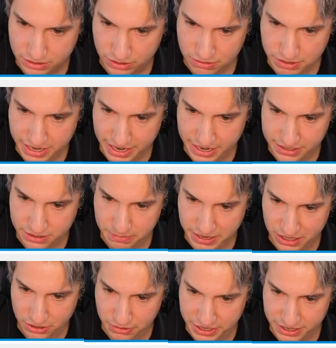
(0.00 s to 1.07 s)
Okay, it's
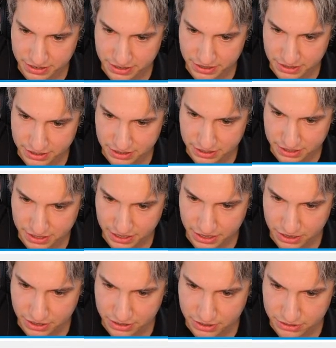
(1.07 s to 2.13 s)
been loaded
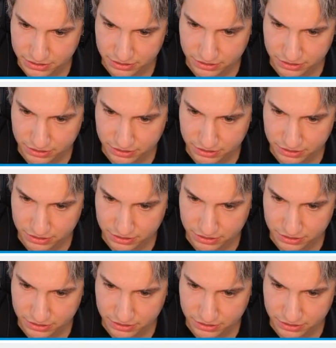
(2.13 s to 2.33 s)
here.